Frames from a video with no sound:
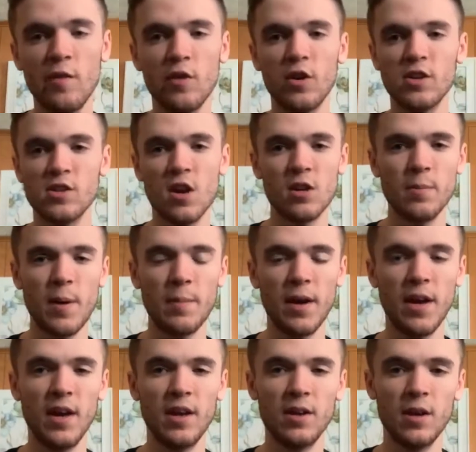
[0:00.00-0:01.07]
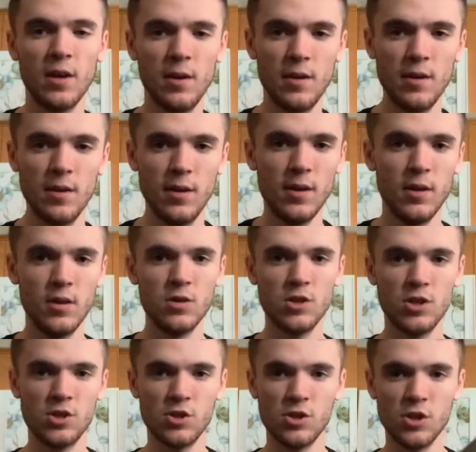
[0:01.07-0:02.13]
already talked about my handgun.
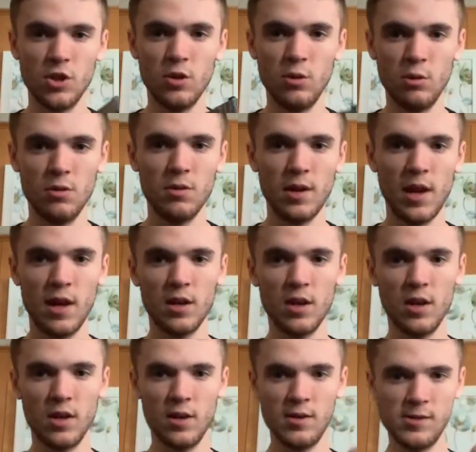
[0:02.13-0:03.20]
Just to show you, handgun.